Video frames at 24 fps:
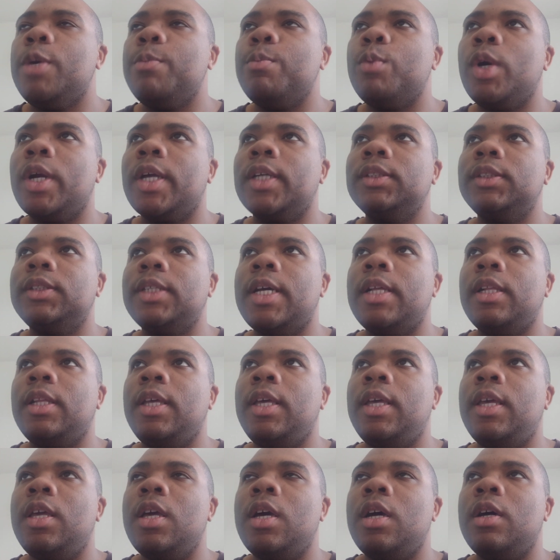Morgan
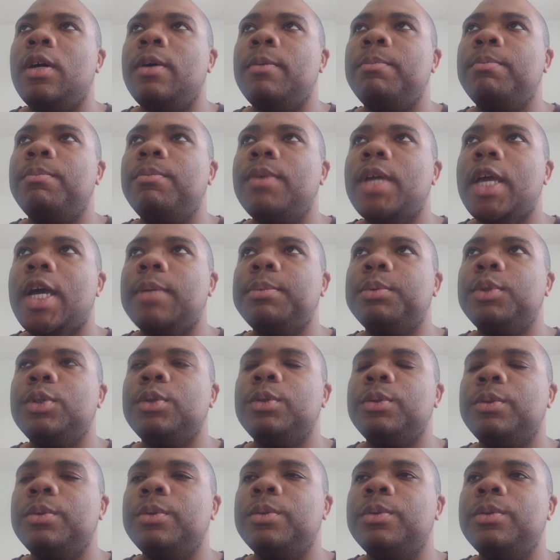Stanley,
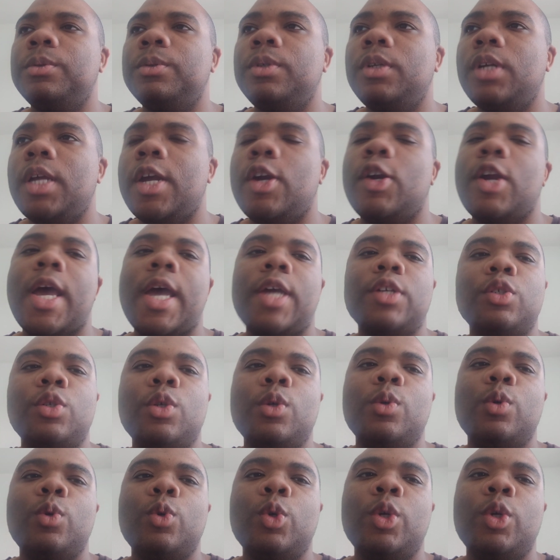Capital International,